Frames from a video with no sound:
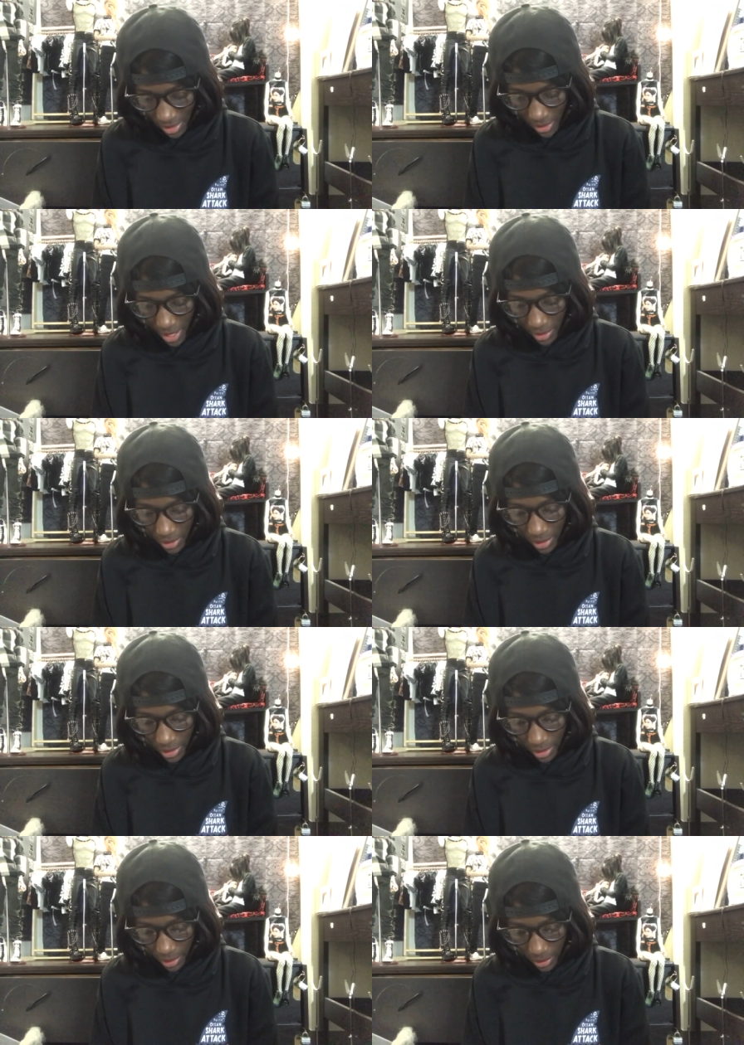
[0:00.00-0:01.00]
so I do
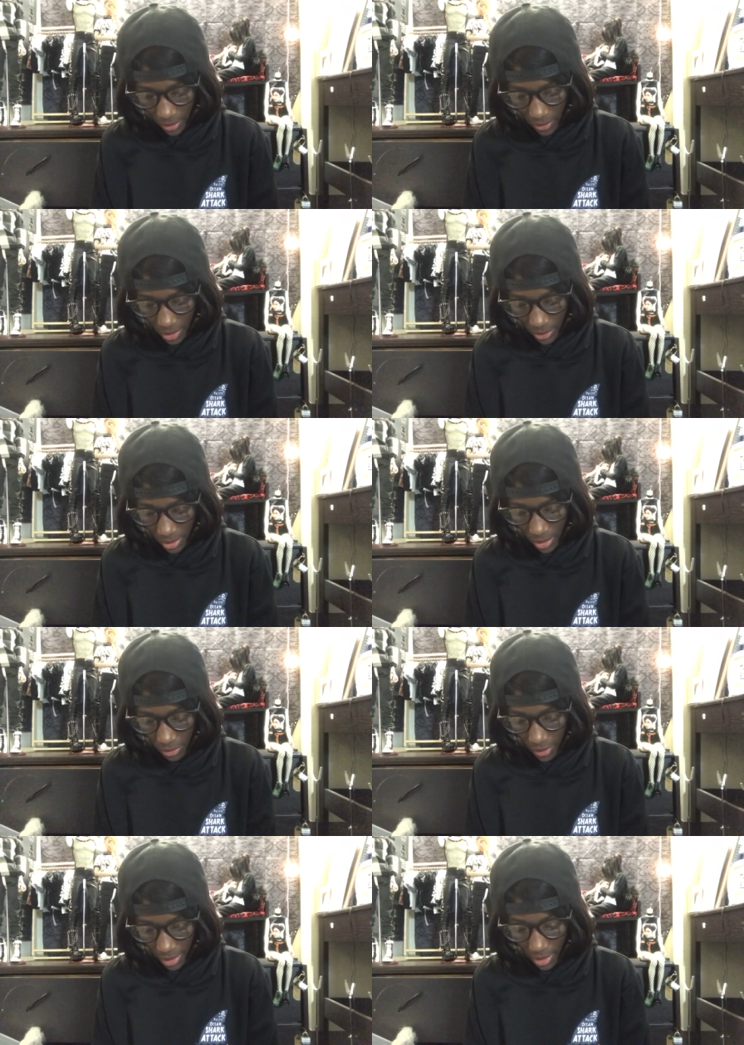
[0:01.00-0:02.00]
not know if it's going to
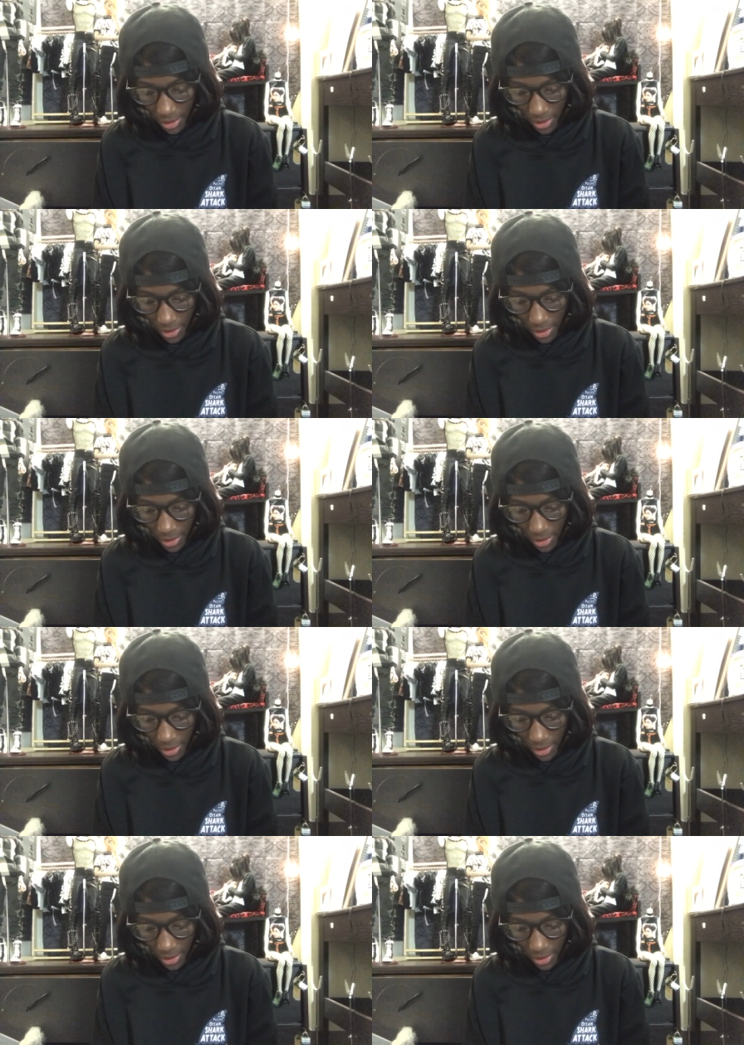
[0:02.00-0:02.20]
affect